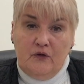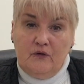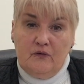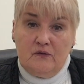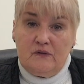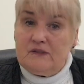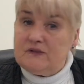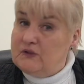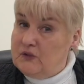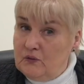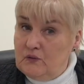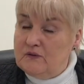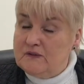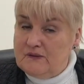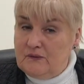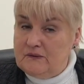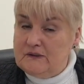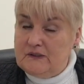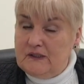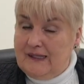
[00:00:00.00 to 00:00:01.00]
use
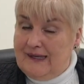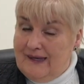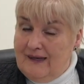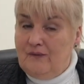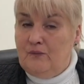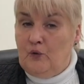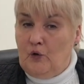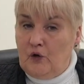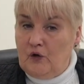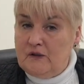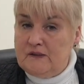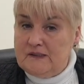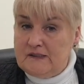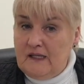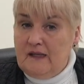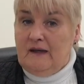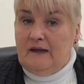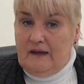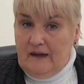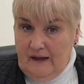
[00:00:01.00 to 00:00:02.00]
those keywords
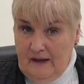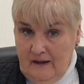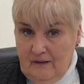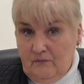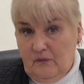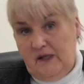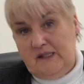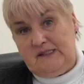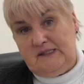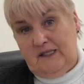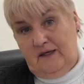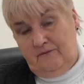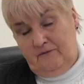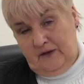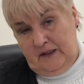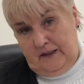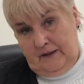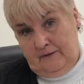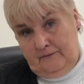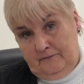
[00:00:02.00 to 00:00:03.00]
in my
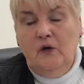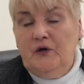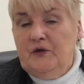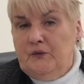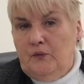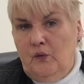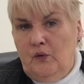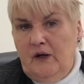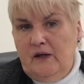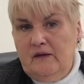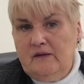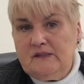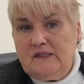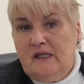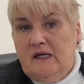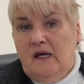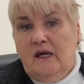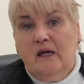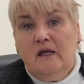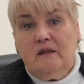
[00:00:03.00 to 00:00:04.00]
CV.
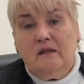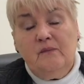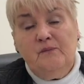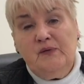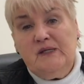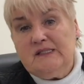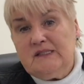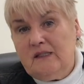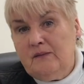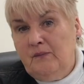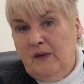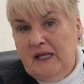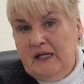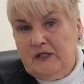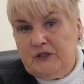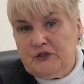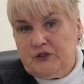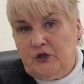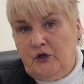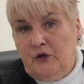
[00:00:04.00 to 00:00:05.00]
Otherwise, the busy
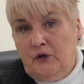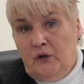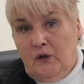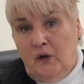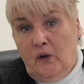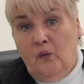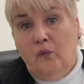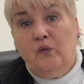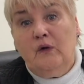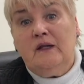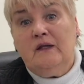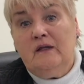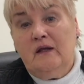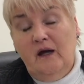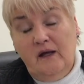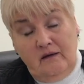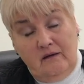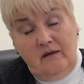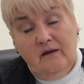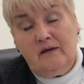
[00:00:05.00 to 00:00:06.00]
manager will
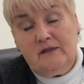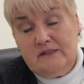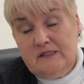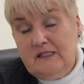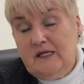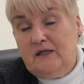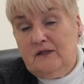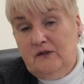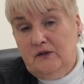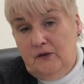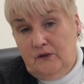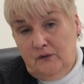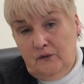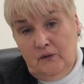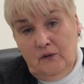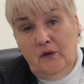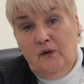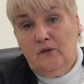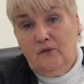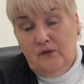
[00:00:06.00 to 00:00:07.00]
not continue
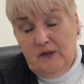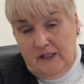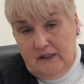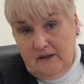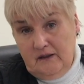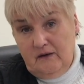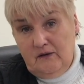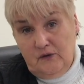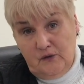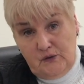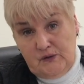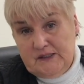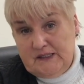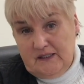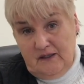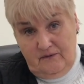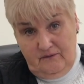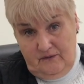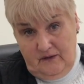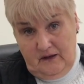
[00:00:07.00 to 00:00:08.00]
reading your
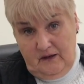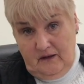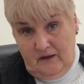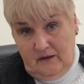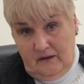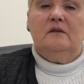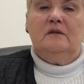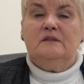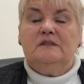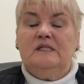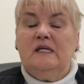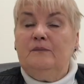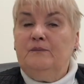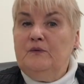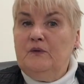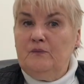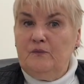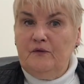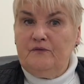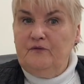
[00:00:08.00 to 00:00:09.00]
CV.
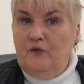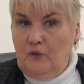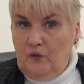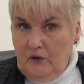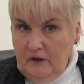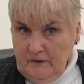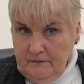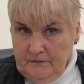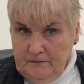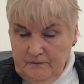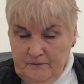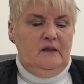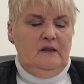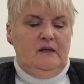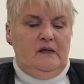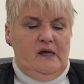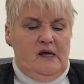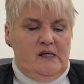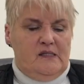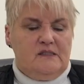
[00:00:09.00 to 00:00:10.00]
Tip number four,
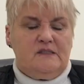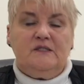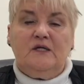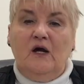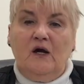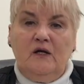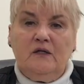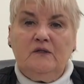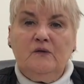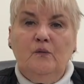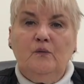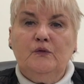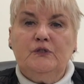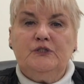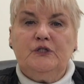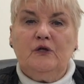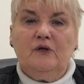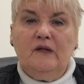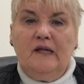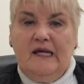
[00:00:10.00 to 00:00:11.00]
start
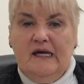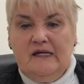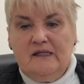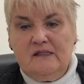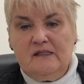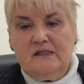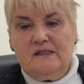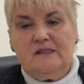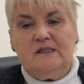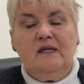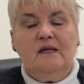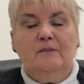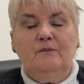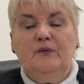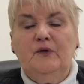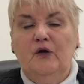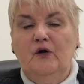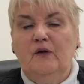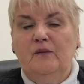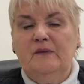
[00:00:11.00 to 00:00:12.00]
with your latest
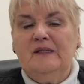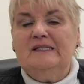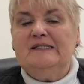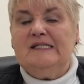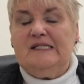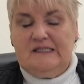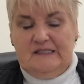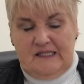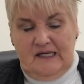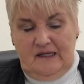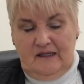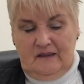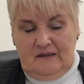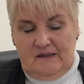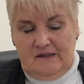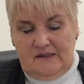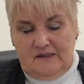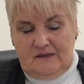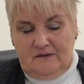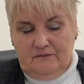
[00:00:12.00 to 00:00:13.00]
employment
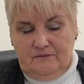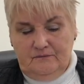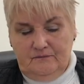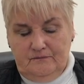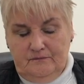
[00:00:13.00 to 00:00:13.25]
details